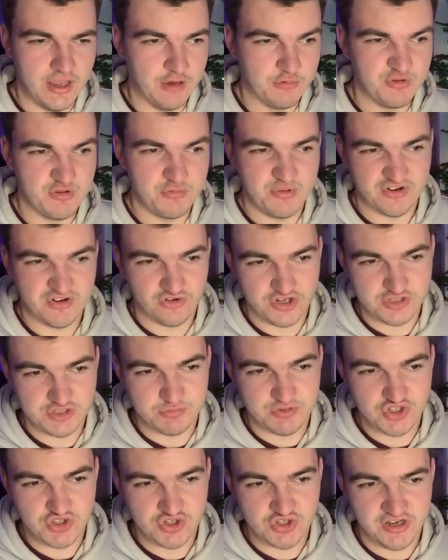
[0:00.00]
with my
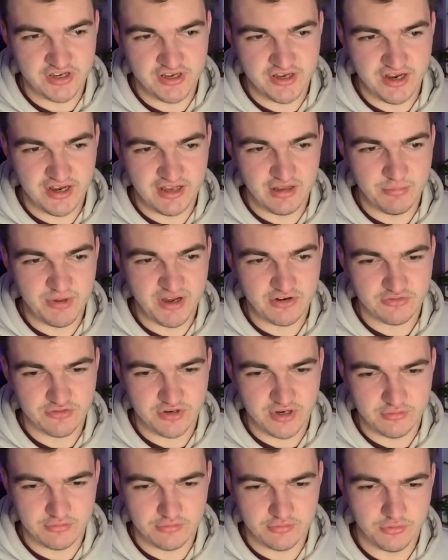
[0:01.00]
Christmas tree in the
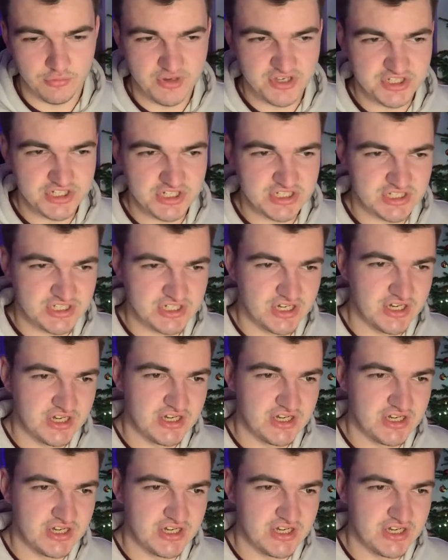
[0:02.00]
background, which is